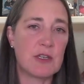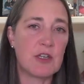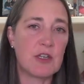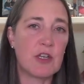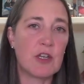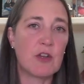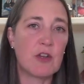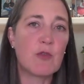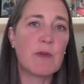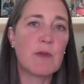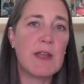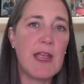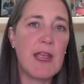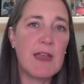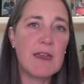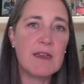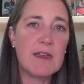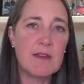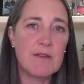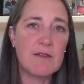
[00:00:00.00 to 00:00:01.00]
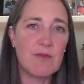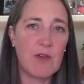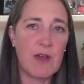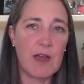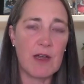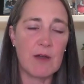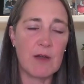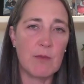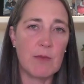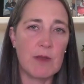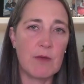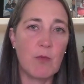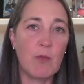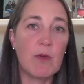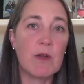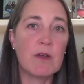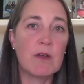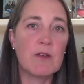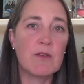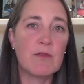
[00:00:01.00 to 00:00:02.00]
can create an environment
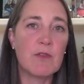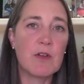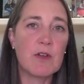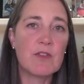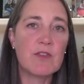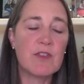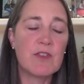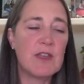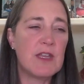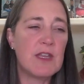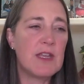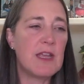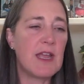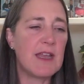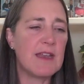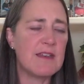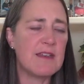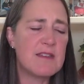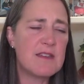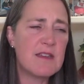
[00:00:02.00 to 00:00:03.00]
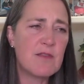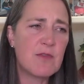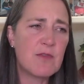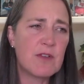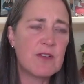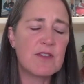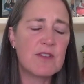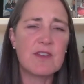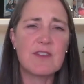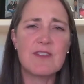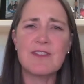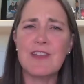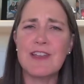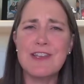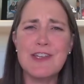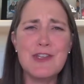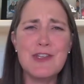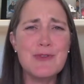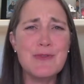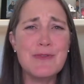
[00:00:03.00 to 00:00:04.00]
where diversity and differences
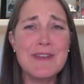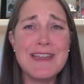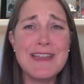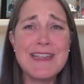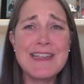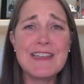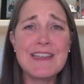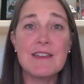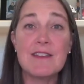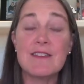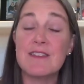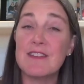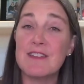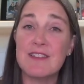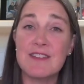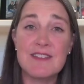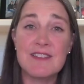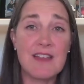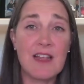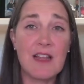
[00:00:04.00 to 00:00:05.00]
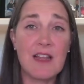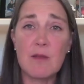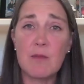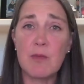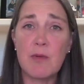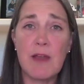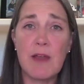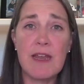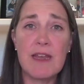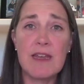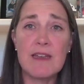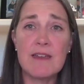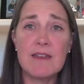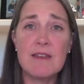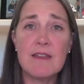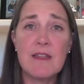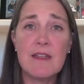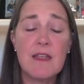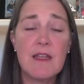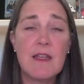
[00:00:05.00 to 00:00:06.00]
and uniqueness is celebrated,
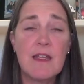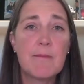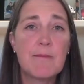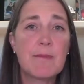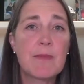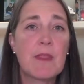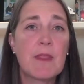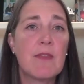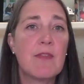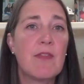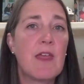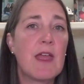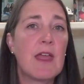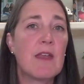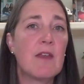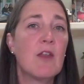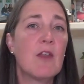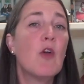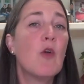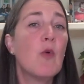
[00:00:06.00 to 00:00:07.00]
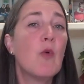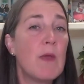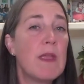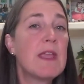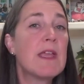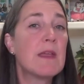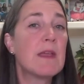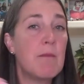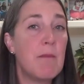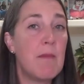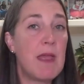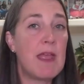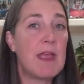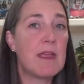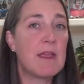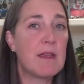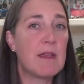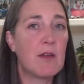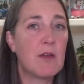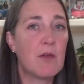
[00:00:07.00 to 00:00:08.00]
then we can
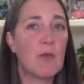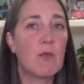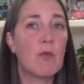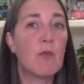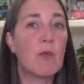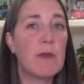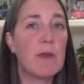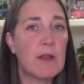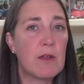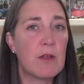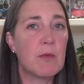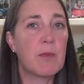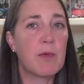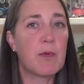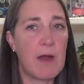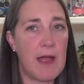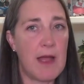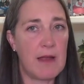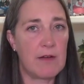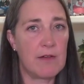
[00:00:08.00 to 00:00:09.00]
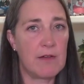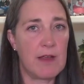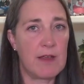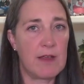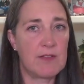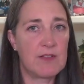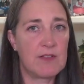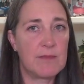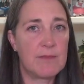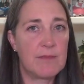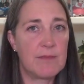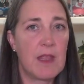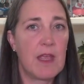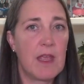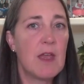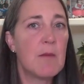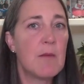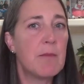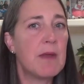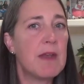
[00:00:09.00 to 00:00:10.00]
make real progress.
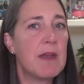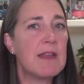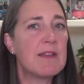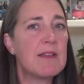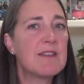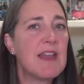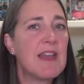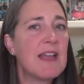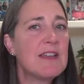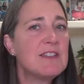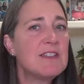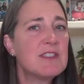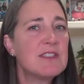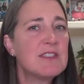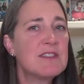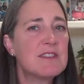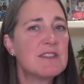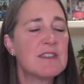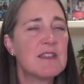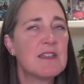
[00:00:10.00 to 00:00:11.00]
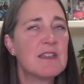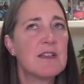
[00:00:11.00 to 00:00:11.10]
But it's not just